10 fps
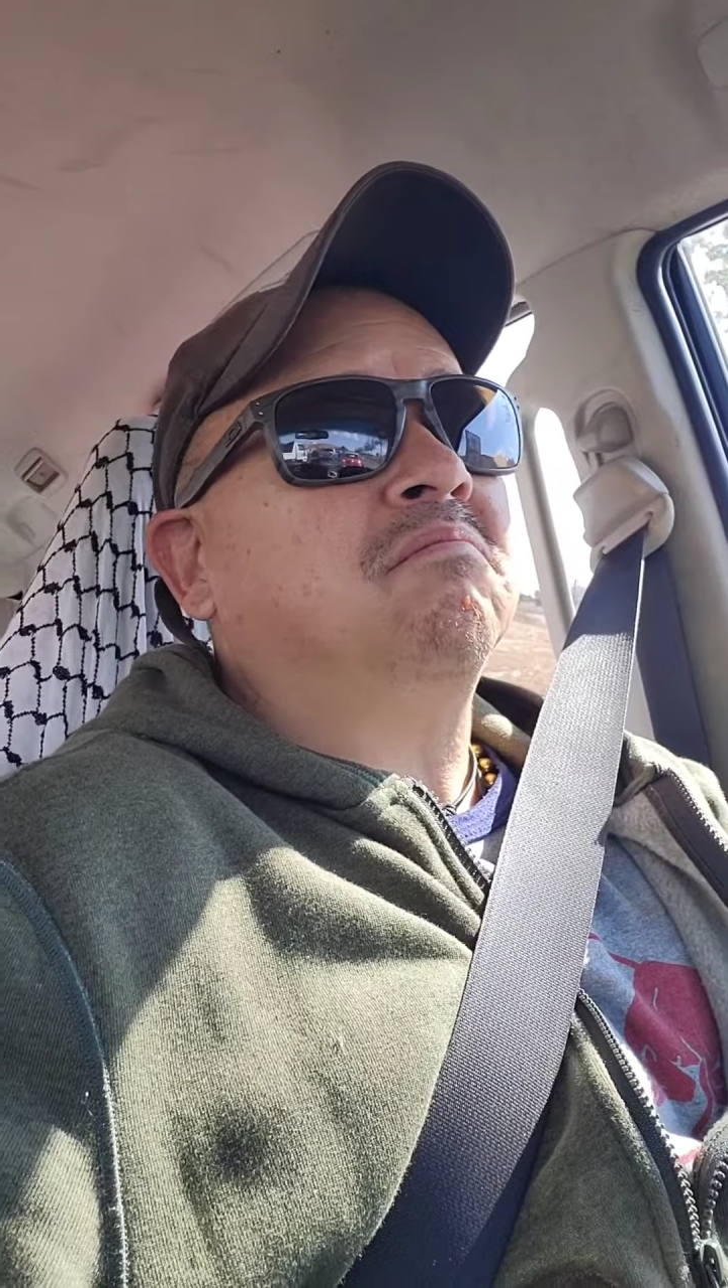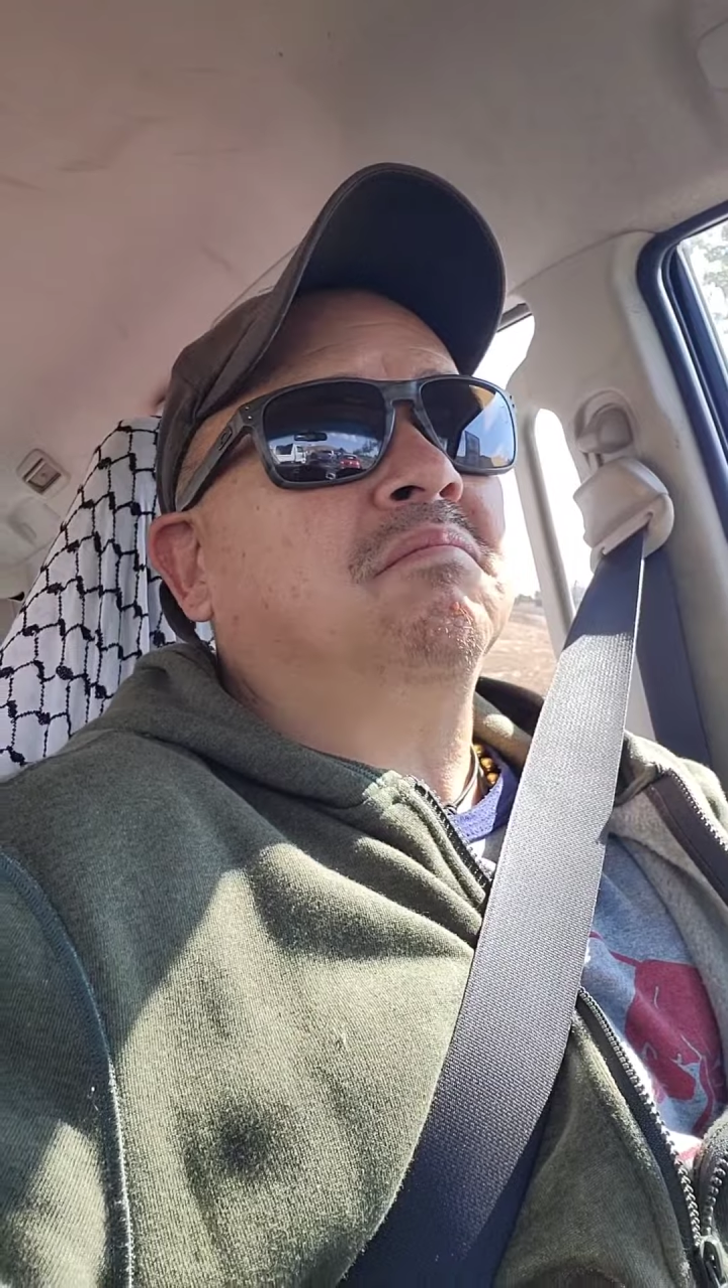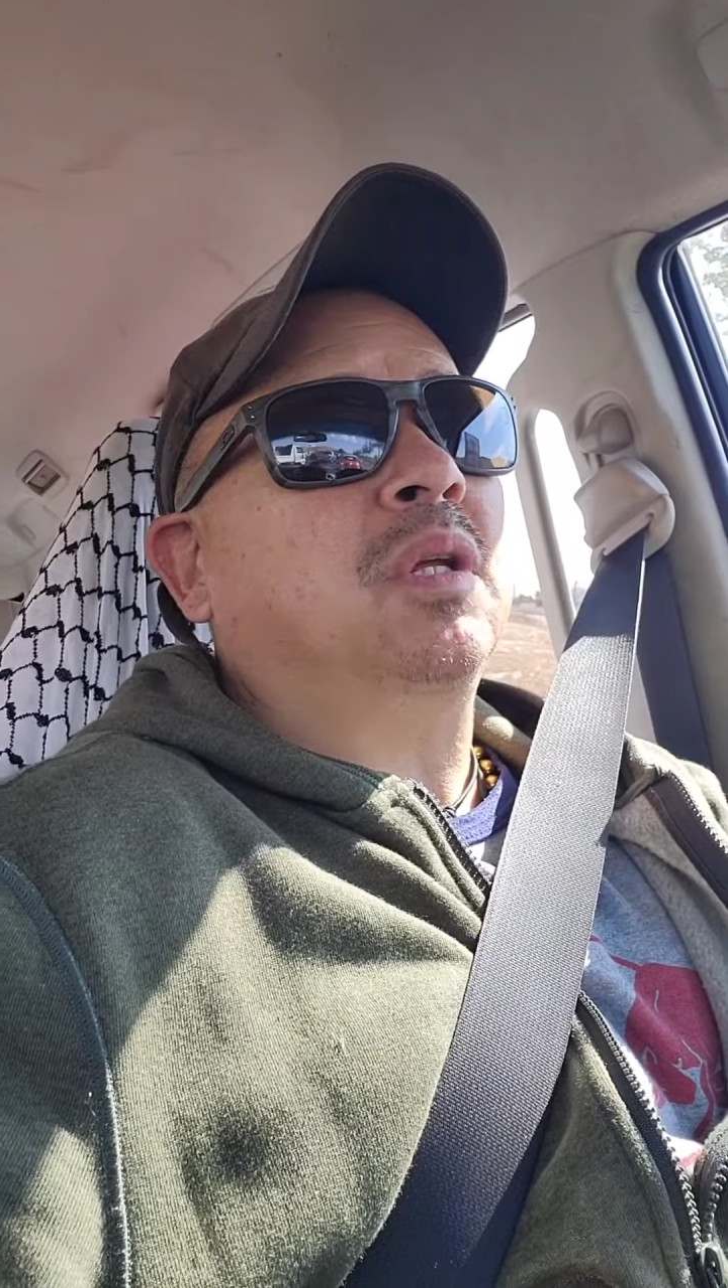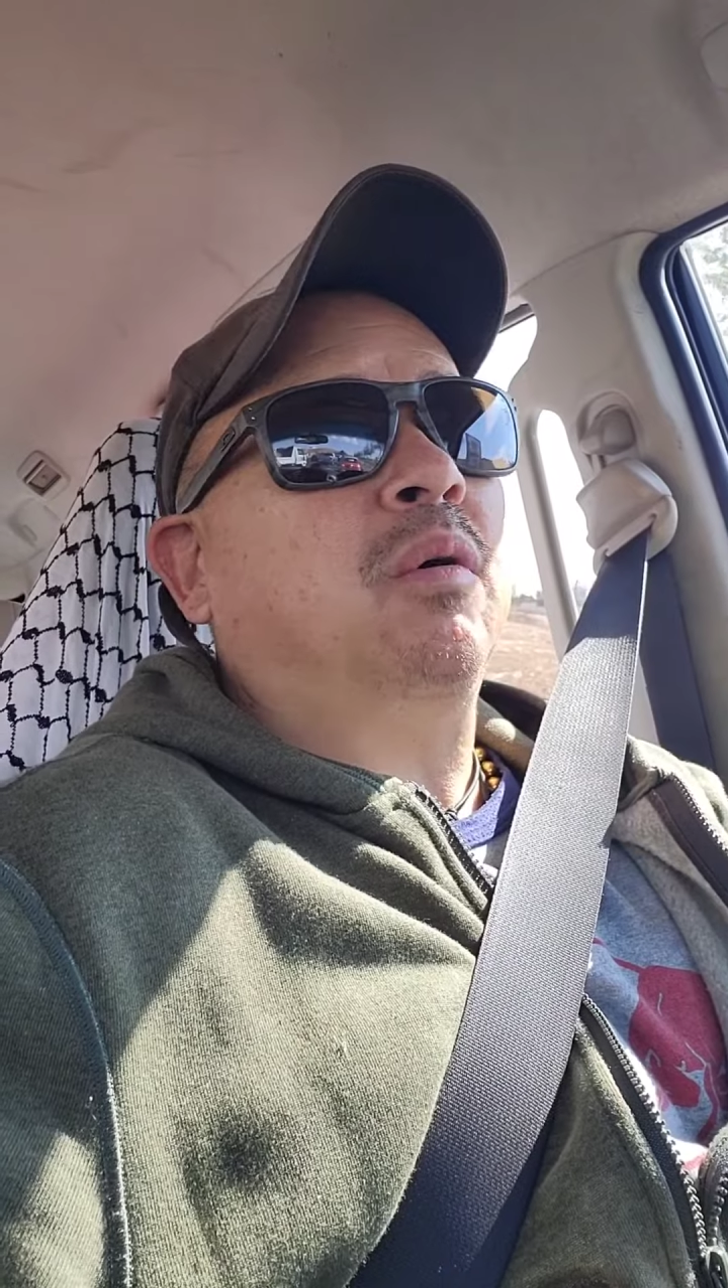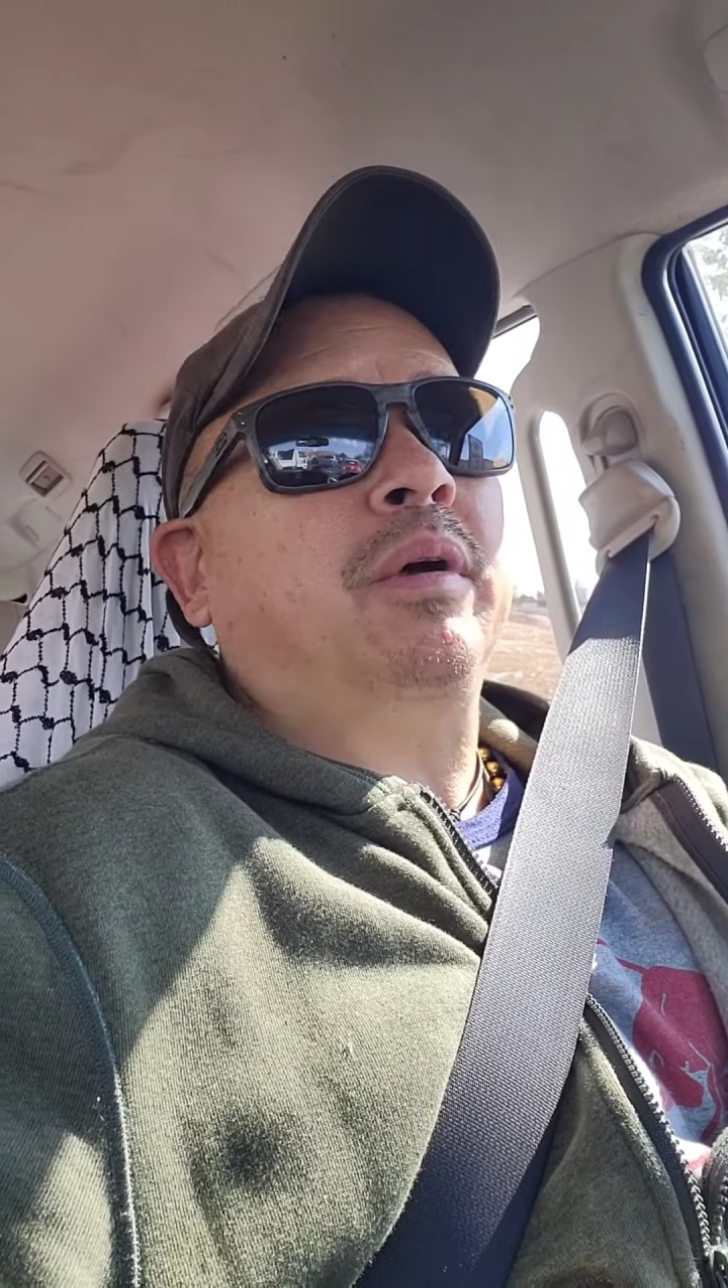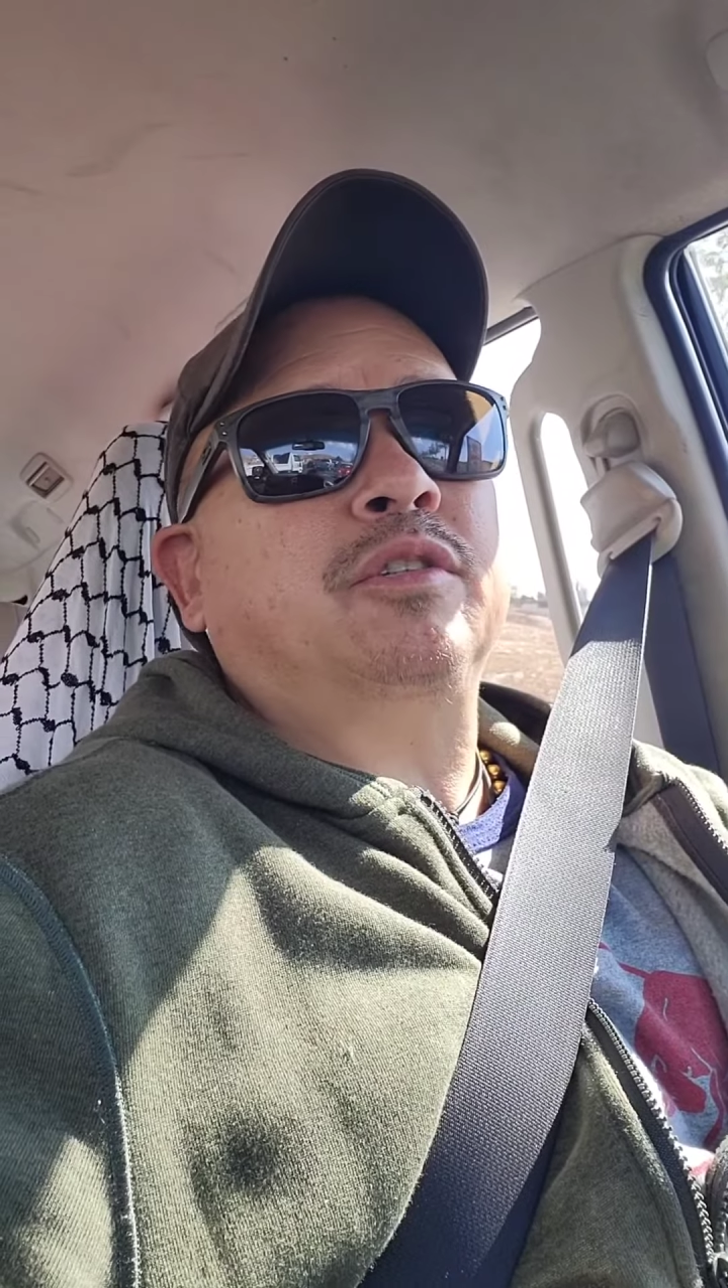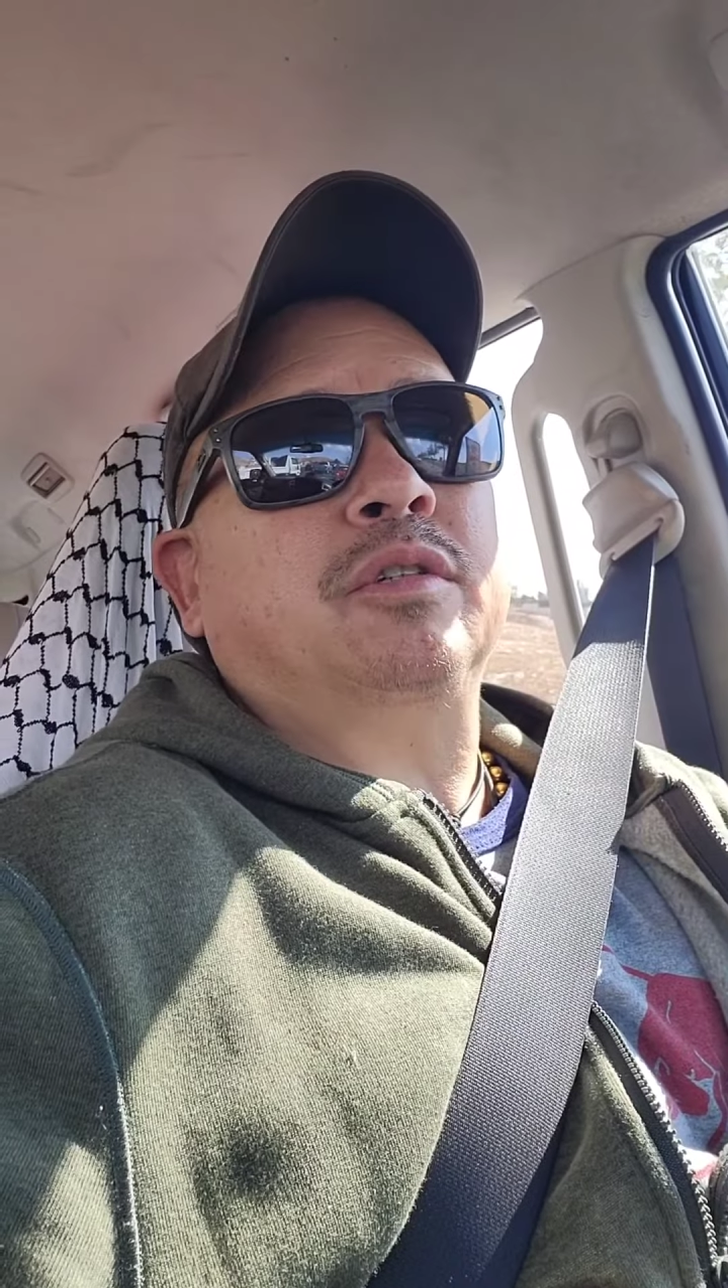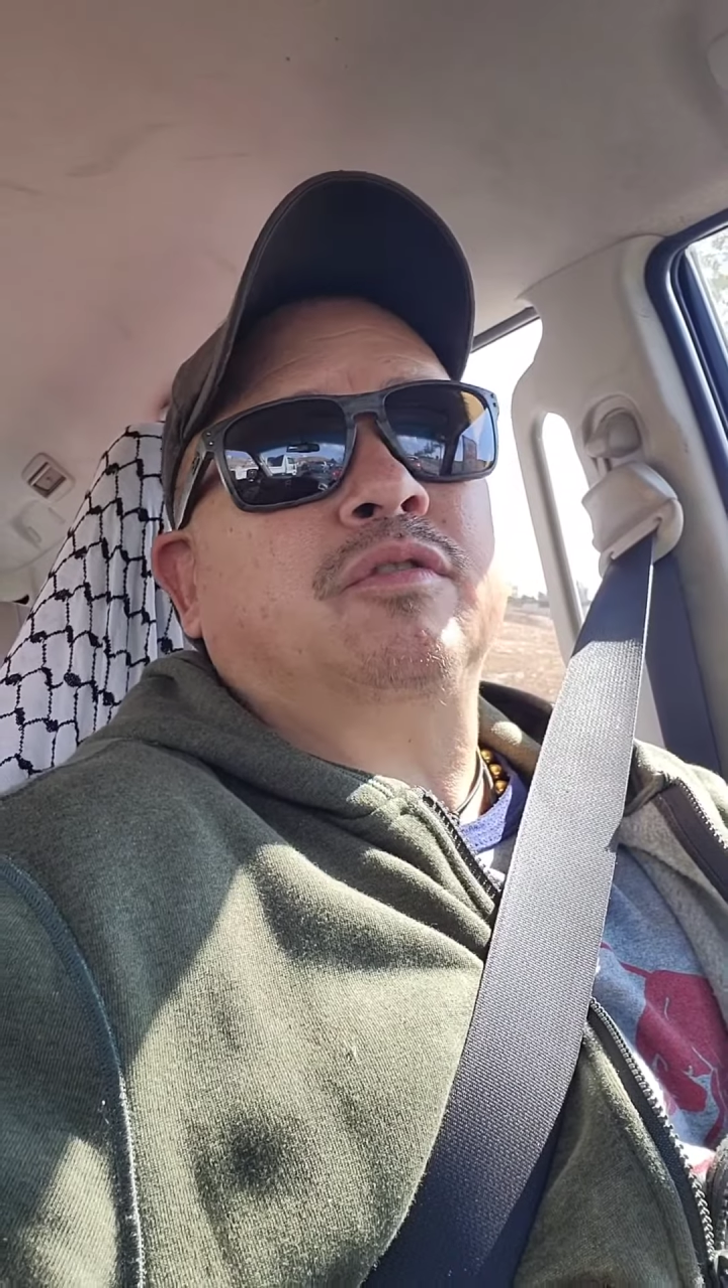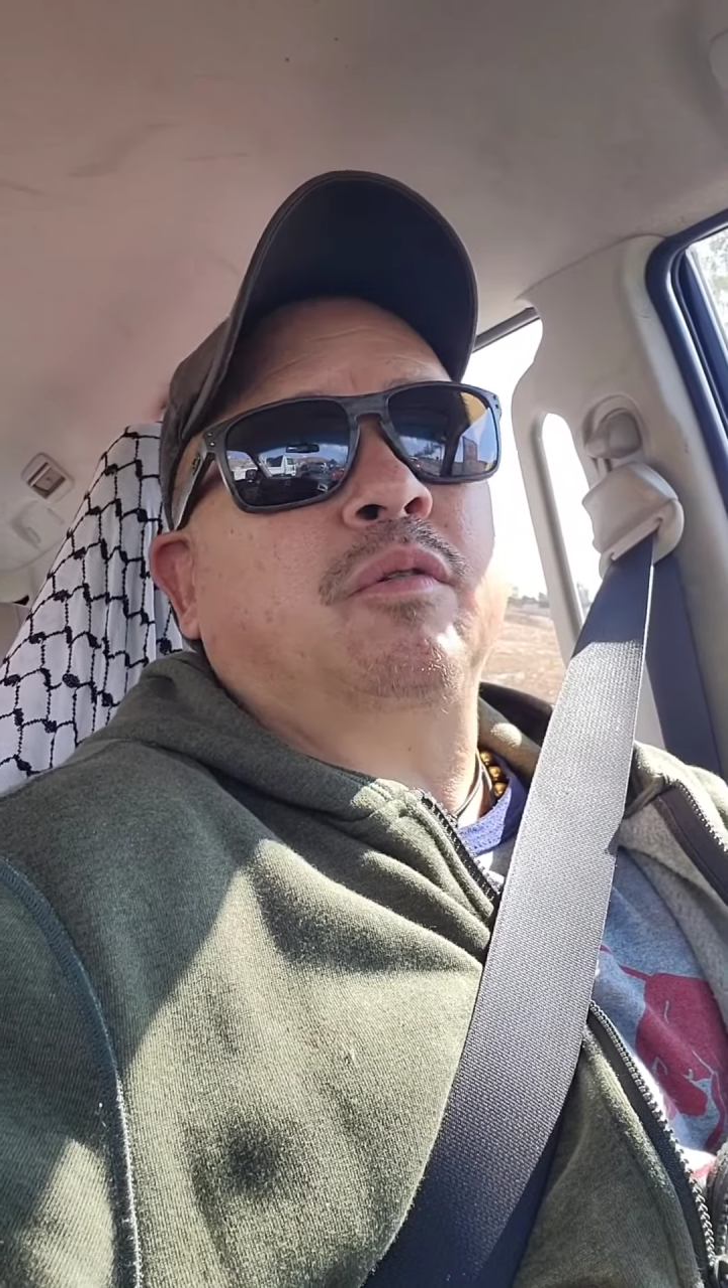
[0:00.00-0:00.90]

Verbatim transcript: no injuries